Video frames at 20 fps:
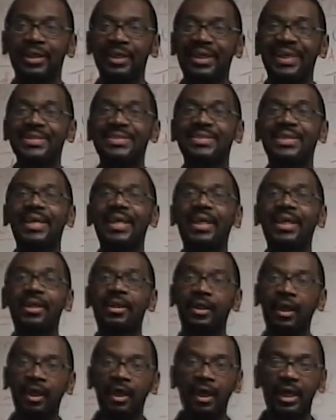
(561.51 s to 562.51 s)
is
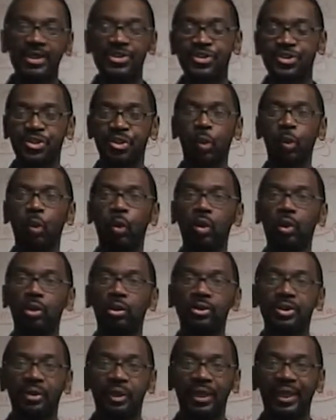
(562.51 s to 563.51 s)
in a
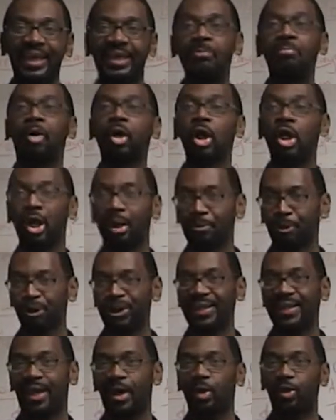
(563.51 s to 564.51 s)
school in
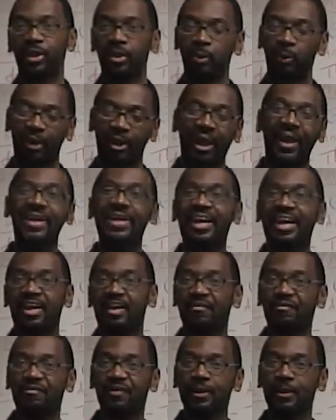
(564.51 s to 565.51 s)
Montgomery County where I
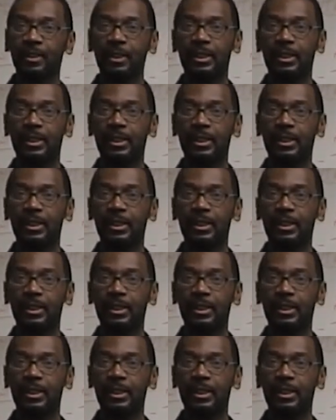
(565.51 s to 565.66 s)
live.